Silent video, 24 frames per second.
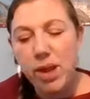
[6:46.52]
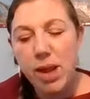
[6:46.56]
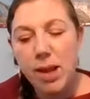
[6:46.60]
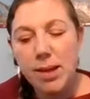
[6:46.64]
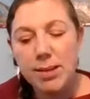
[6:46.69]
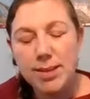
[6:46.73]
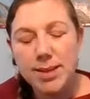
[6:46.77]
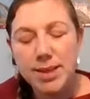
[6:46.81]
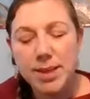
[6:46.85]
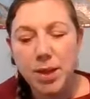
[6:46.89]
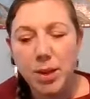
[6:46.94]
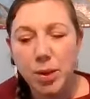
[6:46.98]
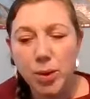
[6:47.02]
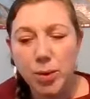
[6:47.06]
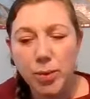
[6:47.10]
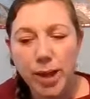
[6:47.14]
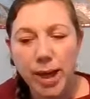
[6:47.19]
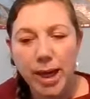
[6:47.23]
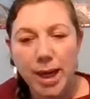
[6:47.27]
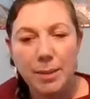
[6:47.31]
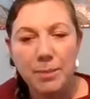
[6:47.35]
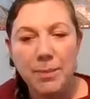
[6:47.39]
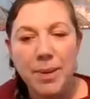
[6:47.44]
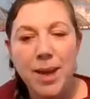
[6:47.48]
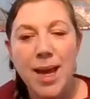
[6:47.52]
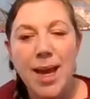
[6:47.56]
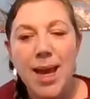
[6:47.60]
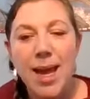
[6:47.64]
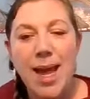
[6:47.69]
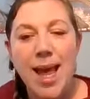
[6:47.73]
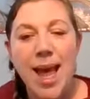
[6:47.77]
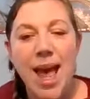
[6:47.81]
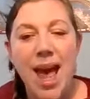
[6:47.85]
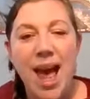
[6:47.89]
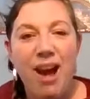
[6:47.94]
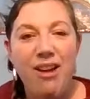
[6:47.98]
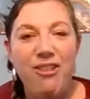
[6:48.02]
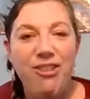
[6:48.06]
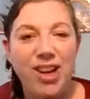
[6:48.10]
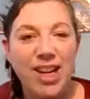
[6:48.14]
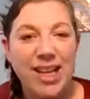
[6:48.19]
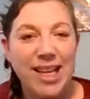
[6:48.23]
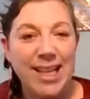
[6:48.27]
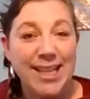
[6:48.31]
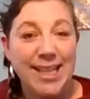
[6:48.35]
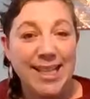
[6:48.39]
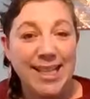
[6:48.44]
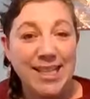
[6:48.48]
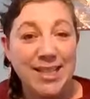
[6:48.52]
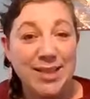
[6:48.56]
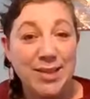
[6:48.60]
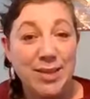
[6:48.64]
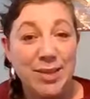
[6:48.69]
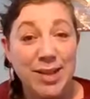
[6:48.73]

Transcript: So I really need